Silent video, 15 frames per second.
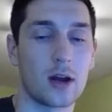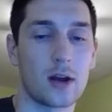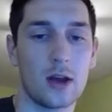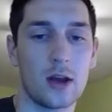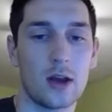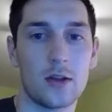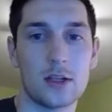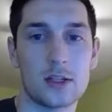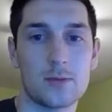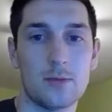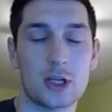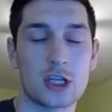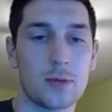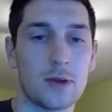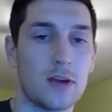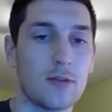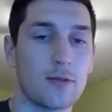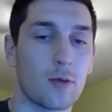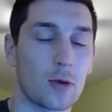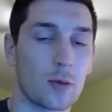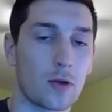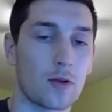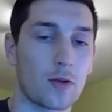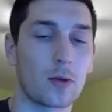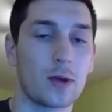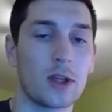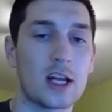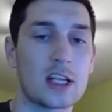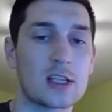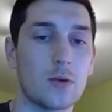this bishop e4 move, a really
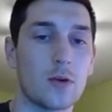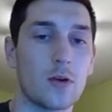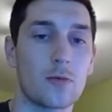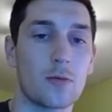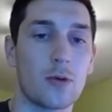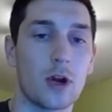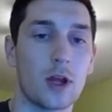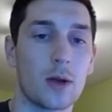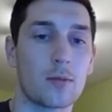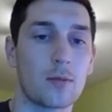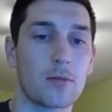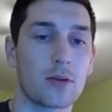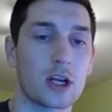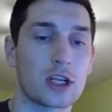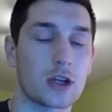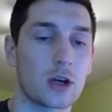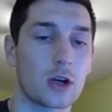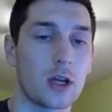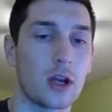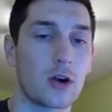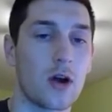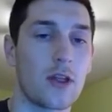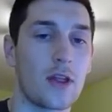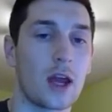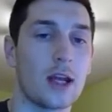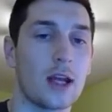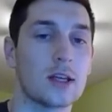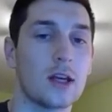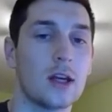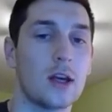nice move, putting pressure here on the knight.
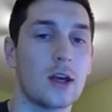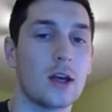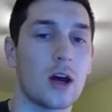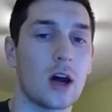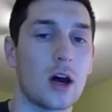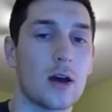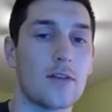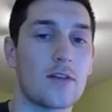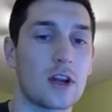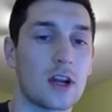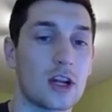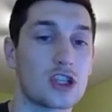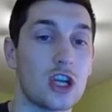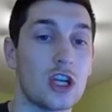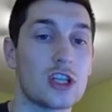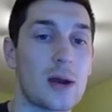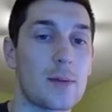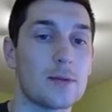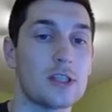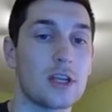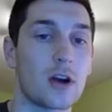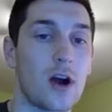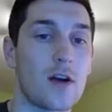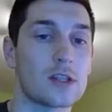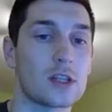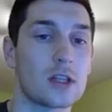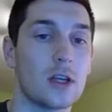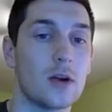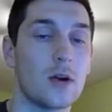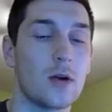If the exchange happens here,
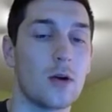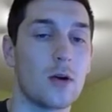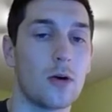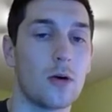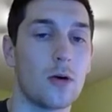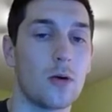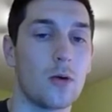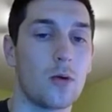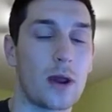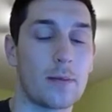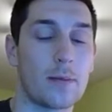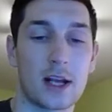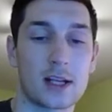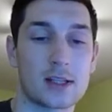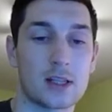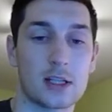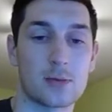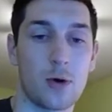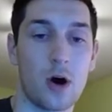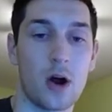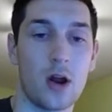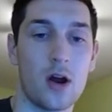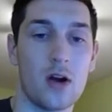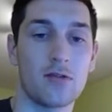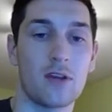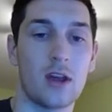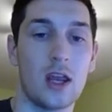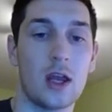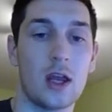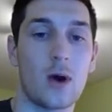obviously white picks this pawn off,
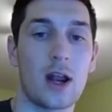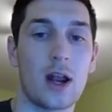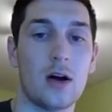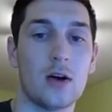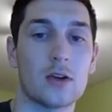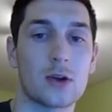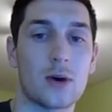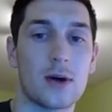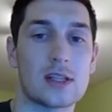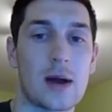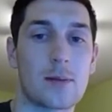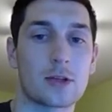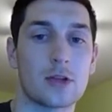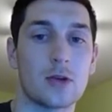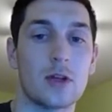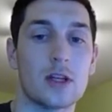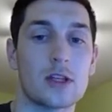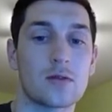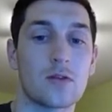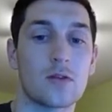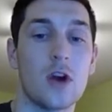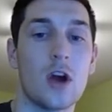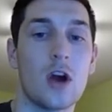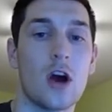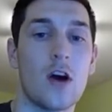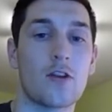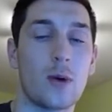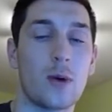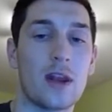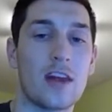and white also has opportunities of
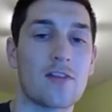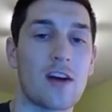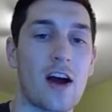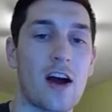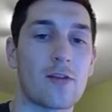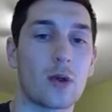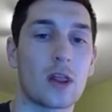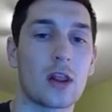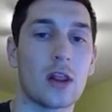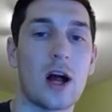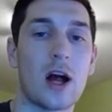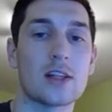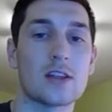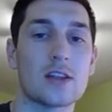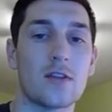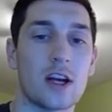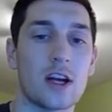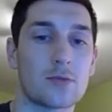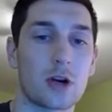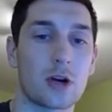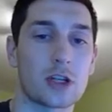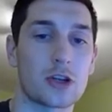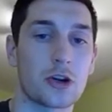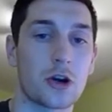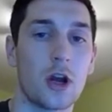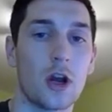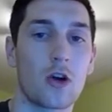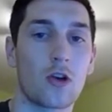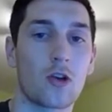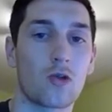queen a5 with lots of nice pressure
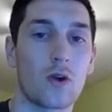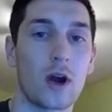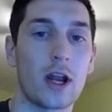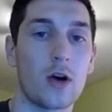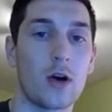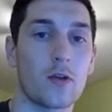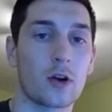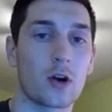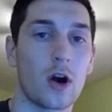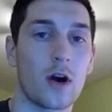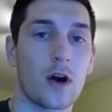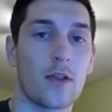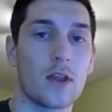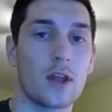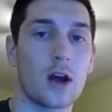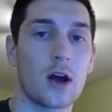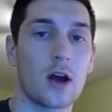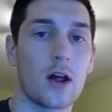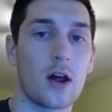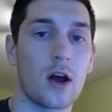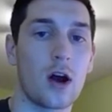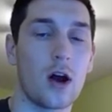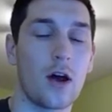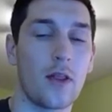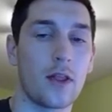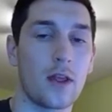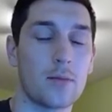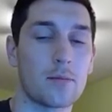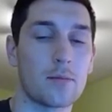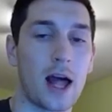right over on the
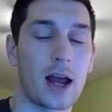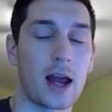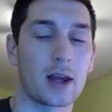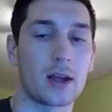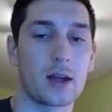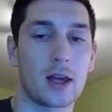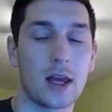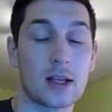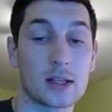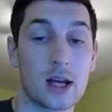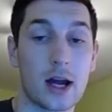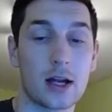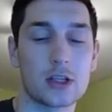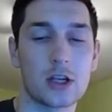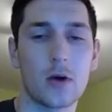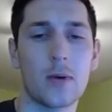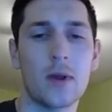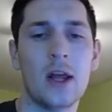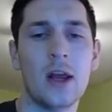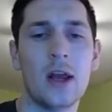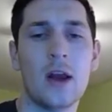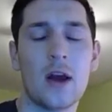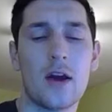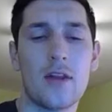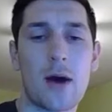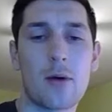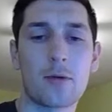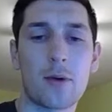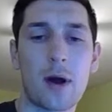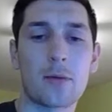black king side. So that
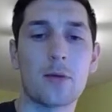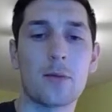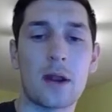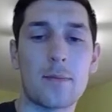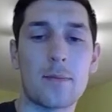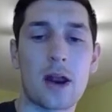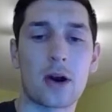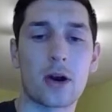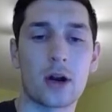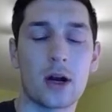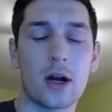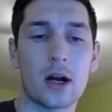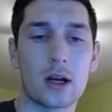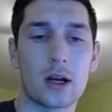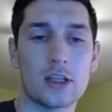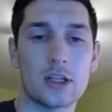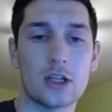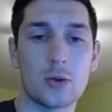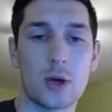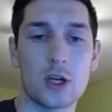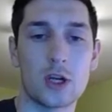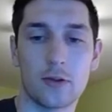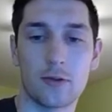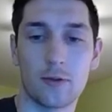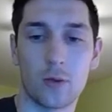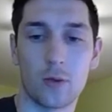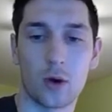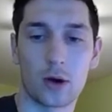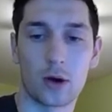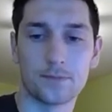would have probably been a better continuation
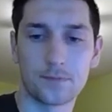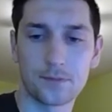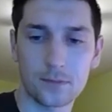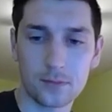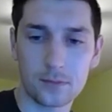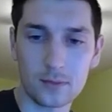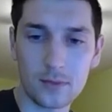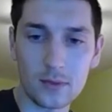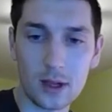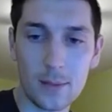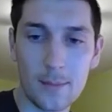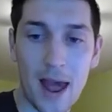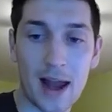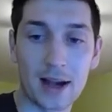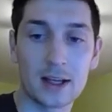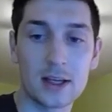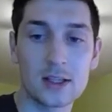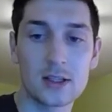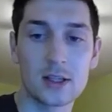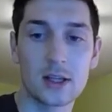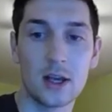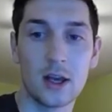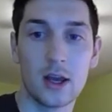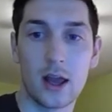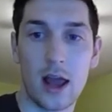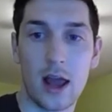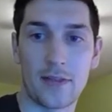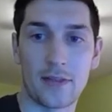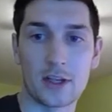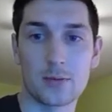for Magnus.
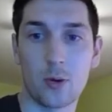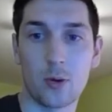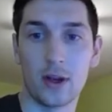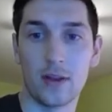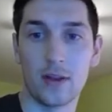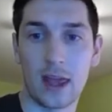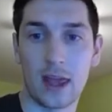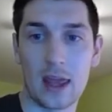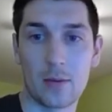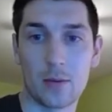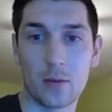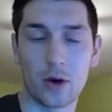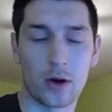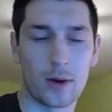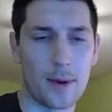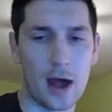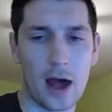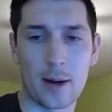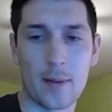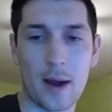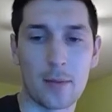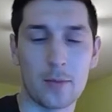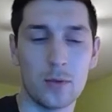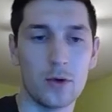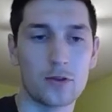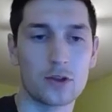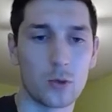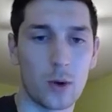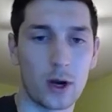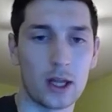At this point in the game, we are at about move
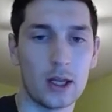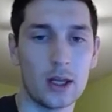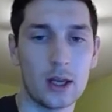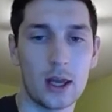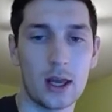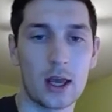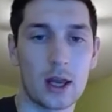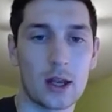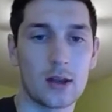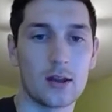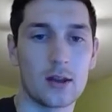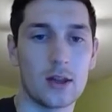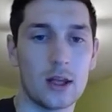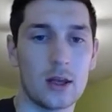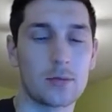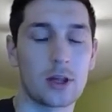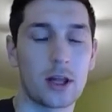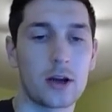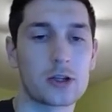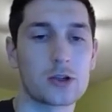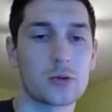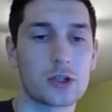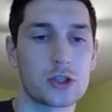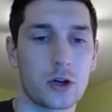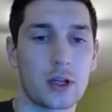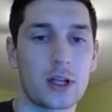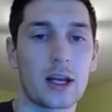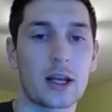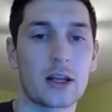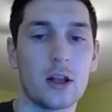20, and the players were starting to
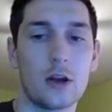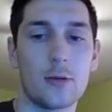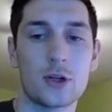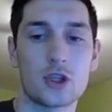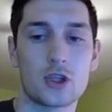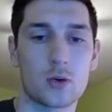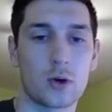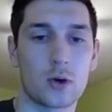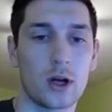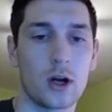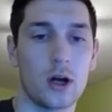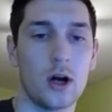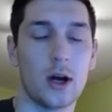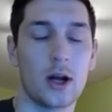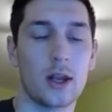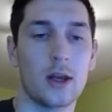get a little bit short on